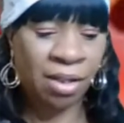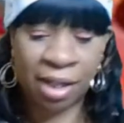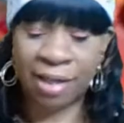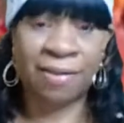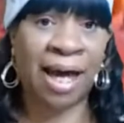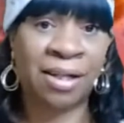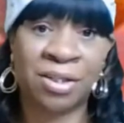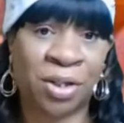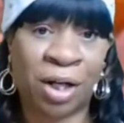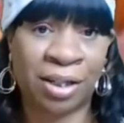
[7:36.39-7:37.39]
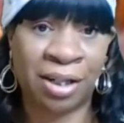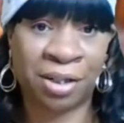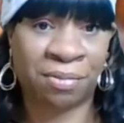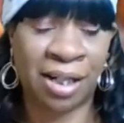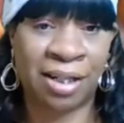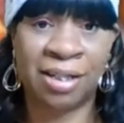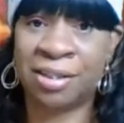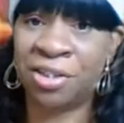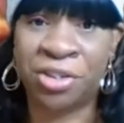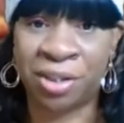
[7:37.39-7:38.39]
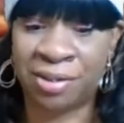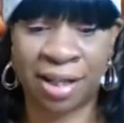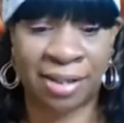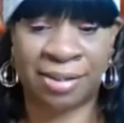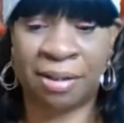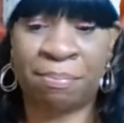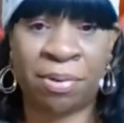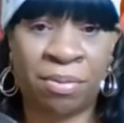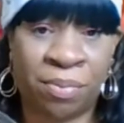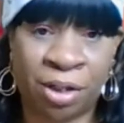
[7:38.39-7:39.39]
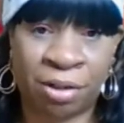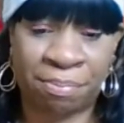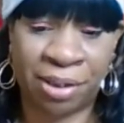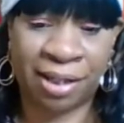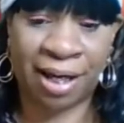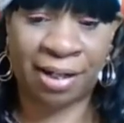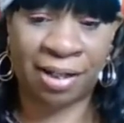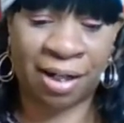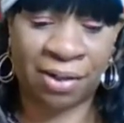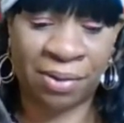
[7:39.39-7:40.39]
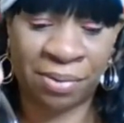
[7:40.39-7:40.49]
And that is all the ingredients. It's just that simple. We're going to put that in there.